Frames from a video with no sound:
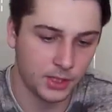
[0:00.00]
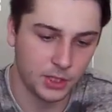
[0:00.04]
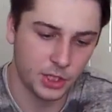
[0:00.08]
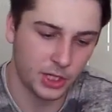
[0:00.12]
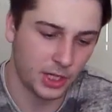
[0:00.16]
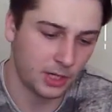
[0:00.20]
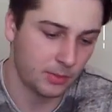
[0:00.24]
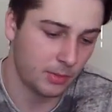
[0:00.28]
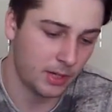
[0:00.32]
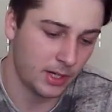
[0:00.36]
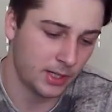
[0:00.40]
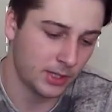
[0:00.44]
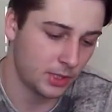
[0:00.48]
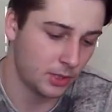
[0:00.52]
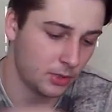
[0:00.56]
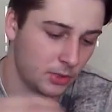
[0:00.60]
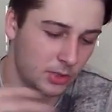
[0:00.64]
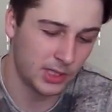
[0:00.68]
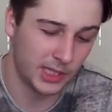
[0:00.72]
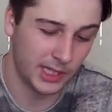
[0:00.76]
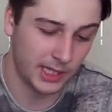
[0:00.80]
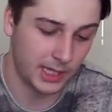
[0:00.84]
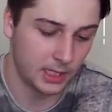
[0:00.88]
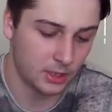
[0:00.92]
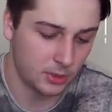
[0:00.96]
chicken breasts
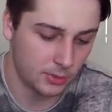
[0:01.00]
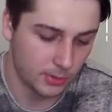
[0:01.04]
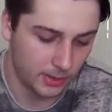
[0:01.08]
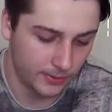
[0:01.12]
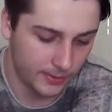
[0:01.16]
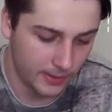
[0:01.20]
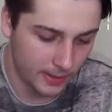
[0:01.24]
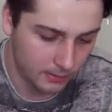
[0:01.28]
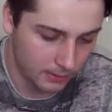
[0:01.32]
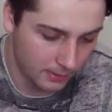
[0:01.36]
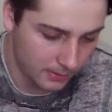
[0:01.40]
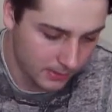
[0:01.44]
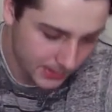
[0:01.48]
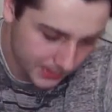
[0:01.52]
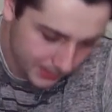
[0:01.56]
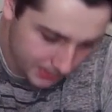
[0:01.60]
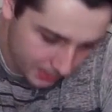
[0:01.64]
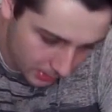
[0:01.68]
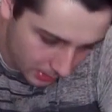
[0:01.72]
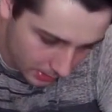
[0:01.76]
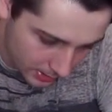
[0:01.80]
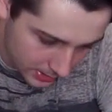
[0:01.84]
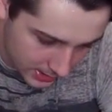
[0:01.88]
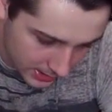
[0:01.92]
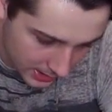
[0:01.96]
usually get 25 grams of
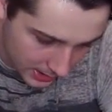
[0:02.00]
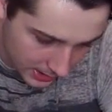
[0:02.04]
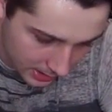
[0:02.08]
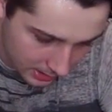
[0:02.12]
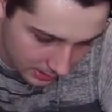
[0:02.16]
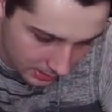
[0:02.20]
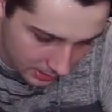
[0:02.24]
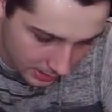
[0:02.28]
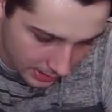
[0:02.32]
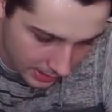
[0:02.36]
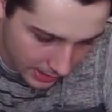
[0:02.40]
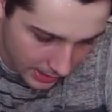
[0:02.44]
protein.